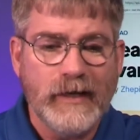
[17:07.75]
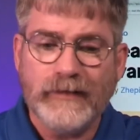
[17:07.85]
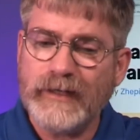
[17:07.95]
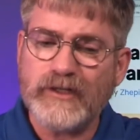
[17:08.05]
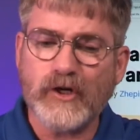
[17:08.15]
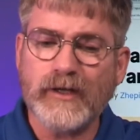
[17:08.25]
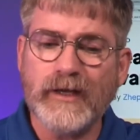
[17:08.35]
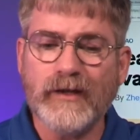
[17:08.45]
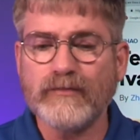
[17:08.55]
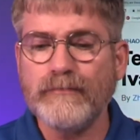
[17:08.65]
Teach your
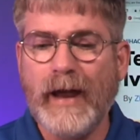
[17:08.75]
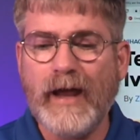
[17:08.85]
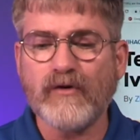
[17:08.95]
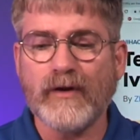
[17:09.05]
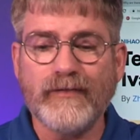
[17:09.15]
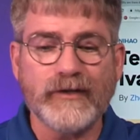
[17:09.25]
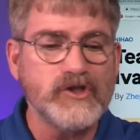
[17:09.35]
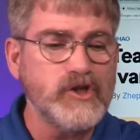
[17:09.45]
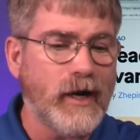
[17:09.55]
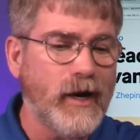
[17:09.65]
kids Mandarin the
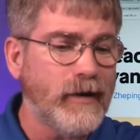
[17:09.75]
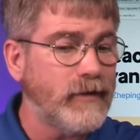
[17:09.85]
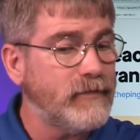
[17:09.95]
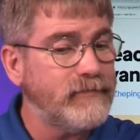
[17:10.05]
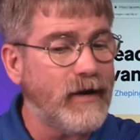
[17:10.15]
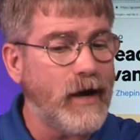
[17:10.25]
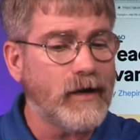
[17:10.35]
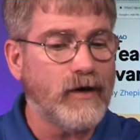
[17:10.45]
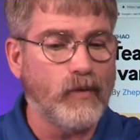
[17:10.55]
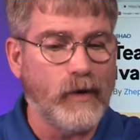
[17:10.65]
Jared and
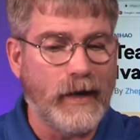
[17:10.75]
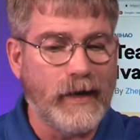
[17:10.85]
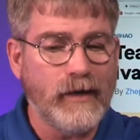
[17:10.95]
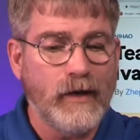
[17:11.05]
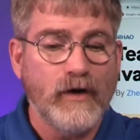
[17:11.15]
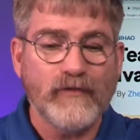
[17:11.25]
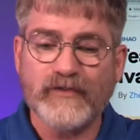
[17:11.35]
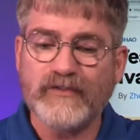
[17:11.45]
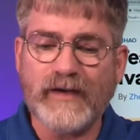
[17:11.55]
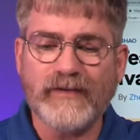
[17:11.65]
Ivanka way for
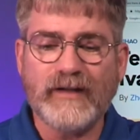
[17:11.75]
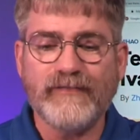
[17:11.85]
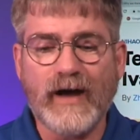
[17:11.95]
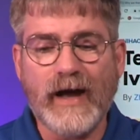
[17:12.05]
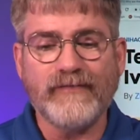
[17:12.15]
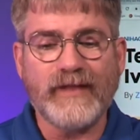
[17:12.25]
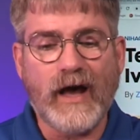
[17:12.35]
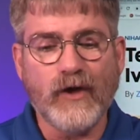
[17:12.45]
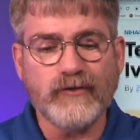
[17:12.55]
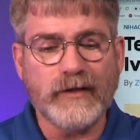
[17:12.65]

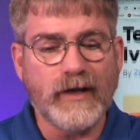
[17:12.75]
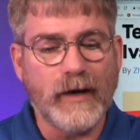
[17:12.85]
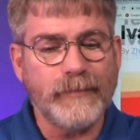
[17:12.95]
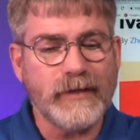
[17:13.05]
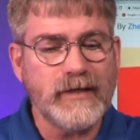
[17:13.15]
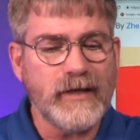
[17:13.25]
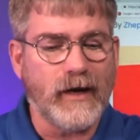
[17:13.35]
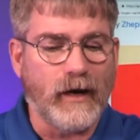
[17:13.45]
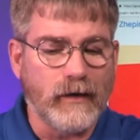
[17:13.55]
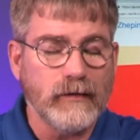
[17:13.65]
$75,000 and up a
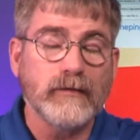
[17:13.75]
year.